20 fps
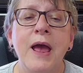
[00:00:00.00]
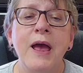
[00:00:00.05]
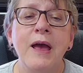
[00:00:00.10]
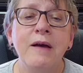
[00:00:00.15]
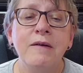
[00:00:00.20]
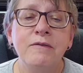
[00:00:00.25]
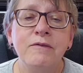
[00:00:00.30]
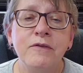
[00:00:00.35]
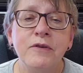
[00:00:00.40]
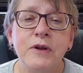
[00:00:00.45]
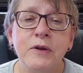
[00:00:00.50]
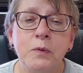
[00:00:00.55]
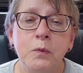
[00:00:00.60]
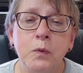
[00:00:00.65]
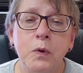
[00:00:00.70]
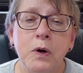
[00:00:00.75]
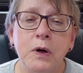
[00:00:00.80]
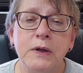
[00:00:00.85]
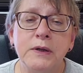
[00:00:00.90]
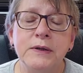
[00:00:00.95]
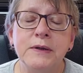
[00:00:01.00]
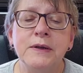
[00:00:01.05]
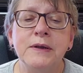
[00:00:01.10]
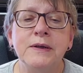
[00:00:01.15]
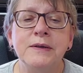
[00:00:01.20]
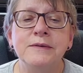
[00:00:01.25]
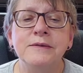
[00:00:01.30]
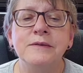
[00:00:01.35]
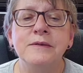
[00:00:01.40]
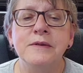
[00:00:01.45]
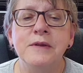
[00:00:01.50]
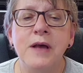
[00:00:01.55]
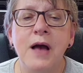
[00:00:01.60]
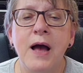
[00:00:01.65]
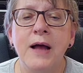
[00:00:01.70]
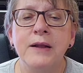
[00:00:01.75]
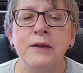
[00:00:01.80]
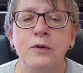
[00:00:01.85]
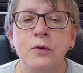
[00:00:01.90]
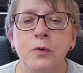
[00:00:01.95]
everyone is
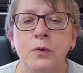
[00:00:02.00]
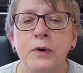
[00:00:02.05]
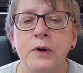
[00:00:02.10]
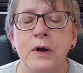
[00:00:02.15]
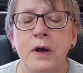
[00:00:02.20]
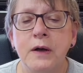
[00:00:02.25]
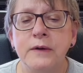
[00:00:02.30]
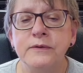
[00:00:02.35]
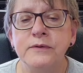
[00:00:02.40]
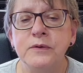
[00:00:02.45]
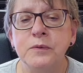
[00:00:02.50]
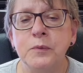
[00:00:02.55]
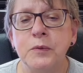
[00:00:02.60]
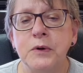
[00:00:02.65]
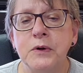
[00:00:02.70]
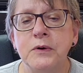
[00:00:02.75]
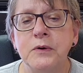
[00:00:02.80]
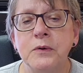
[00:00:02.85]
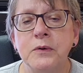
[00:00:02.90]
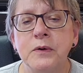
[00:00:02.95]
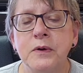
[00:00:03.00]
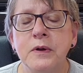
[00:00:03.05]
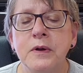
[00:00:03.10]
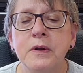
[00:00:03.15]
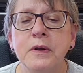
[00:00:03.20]
not your customer.